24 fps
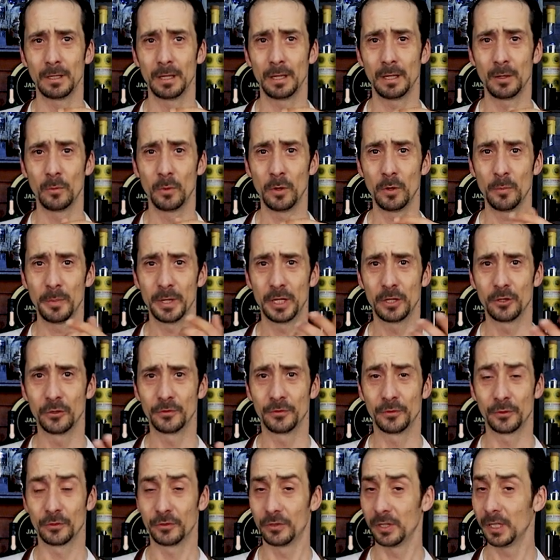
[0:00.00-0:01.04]
it will be
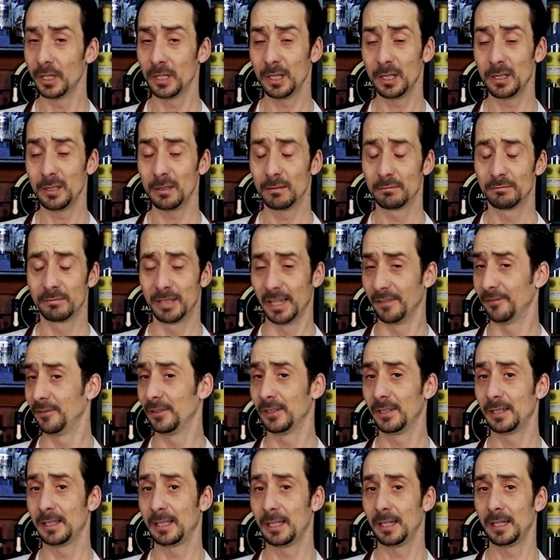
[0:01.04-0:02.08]
good for drinking,
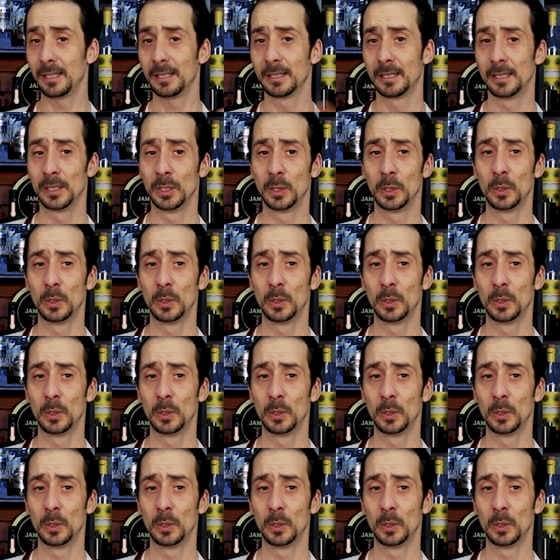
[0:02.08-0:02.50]
definitely.